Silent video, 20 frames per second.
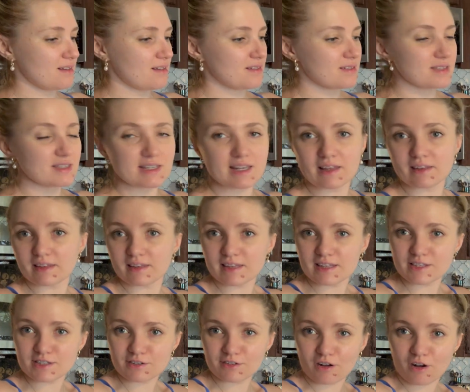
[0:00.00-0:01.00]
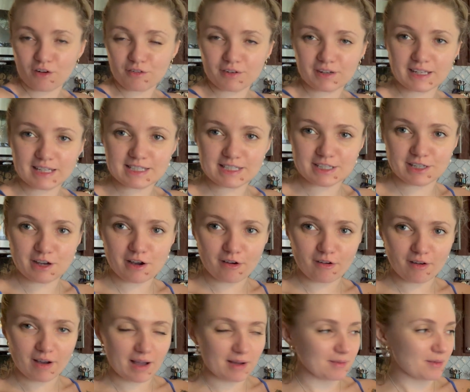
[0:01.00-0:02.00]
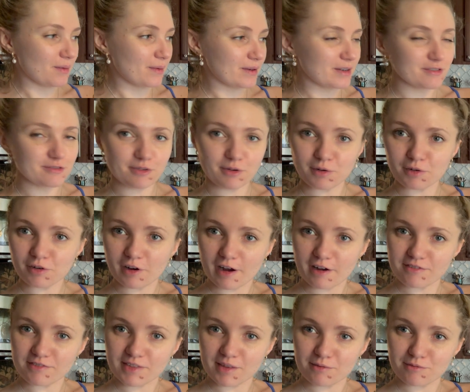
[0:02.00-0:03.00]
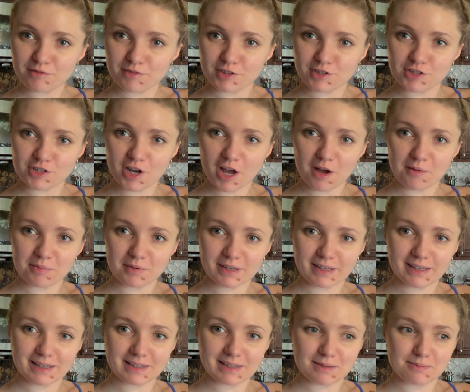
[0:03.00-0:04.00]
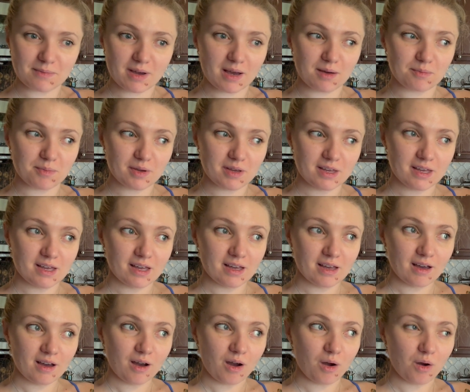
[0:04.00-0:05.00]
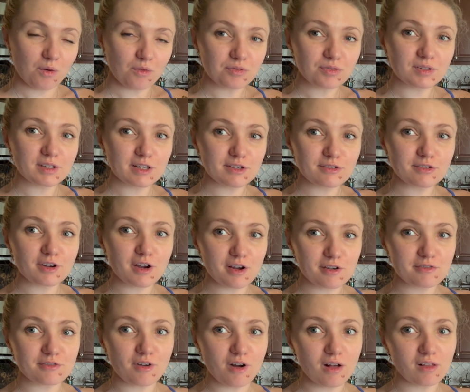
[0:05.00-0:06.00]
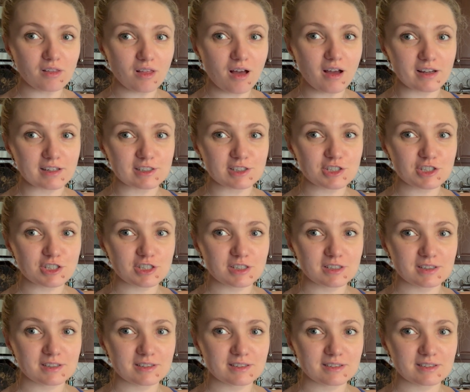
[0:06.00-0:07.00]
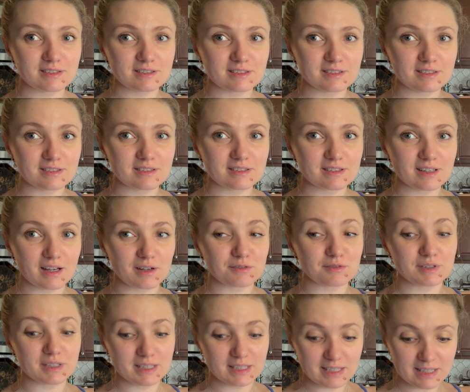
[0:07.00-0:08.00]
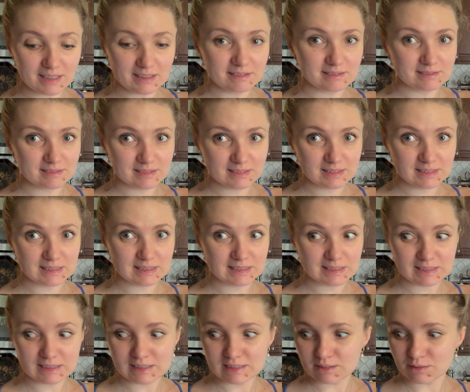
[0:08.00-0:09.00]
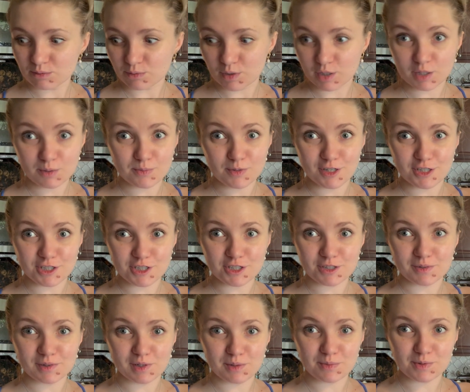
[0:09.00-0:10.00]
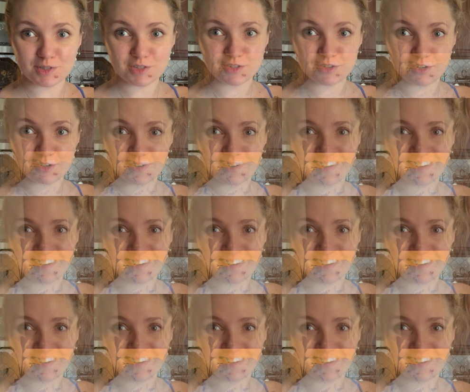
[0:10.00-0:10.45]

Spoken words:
So now that these are all ready to go, I'm going to photograph them for the shop and get them up, hopefully for our fall launch. We're gonna push through.